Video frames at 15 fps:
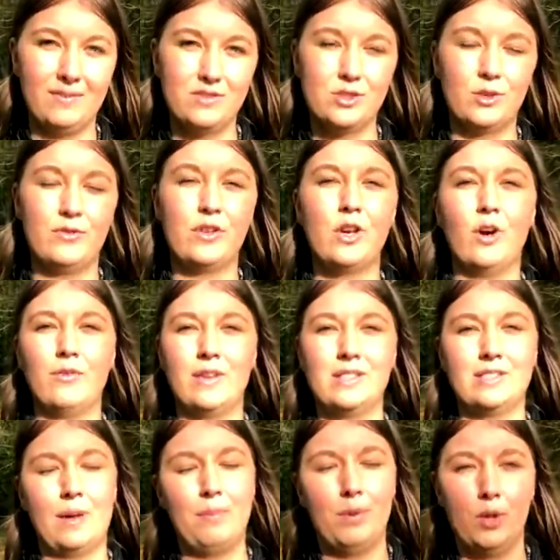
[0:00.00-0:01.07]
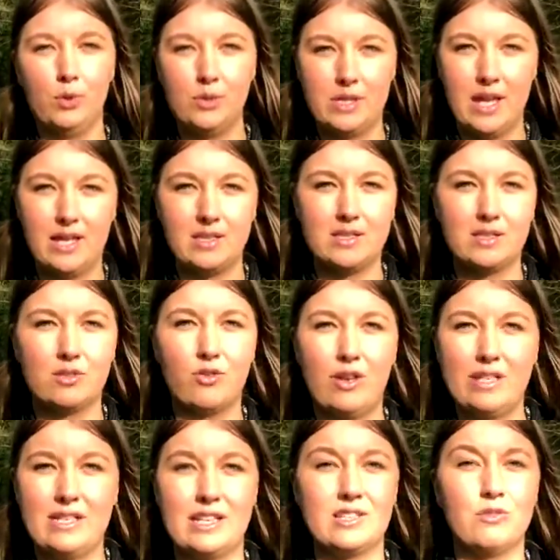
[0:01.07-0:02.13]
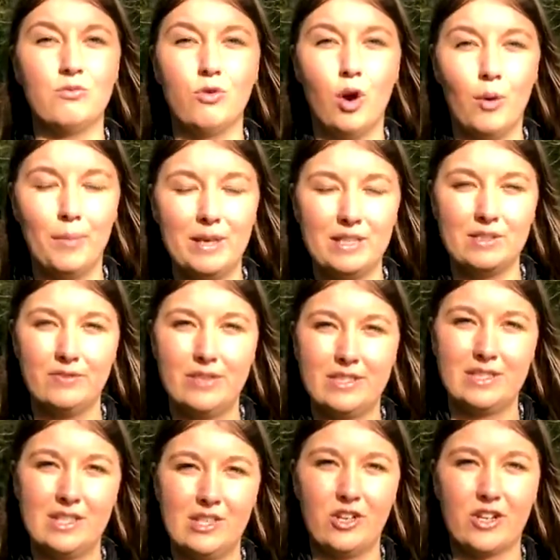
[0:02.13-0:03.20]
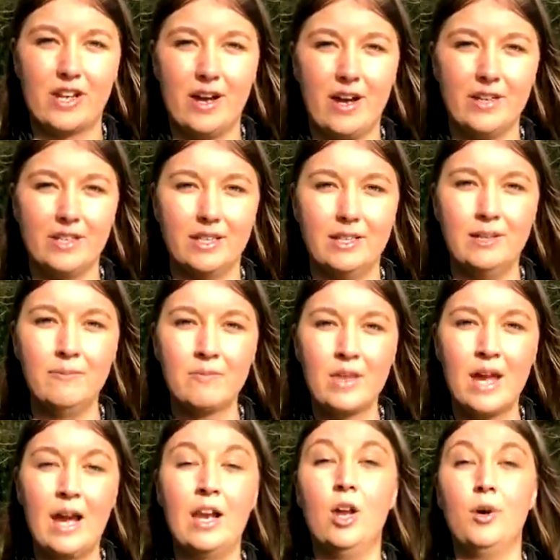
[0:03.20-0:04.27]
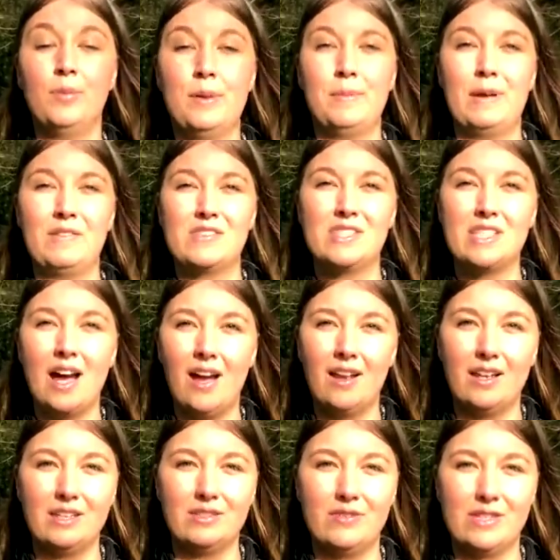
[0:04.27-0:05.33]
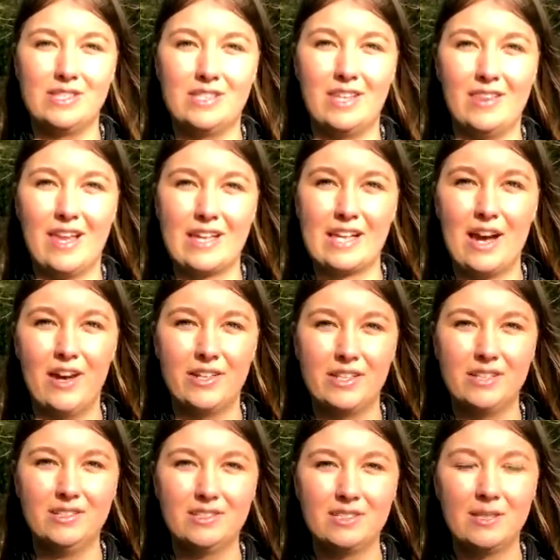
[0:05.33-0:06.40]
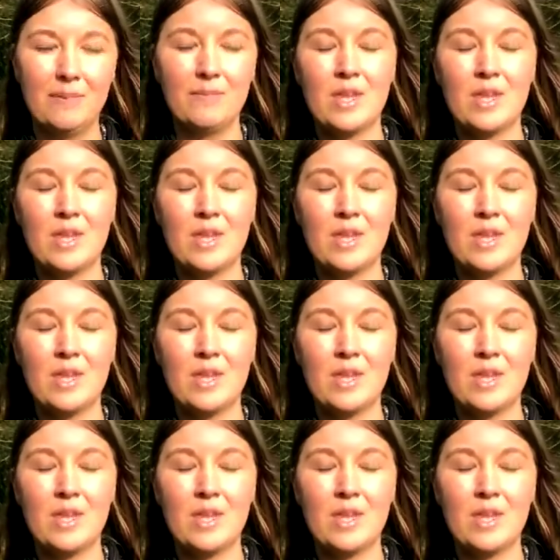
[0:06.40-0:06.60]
So if you've got things like blue tits, great tits and robins visiting your garden, a lot of people have starlings visiting their gardens.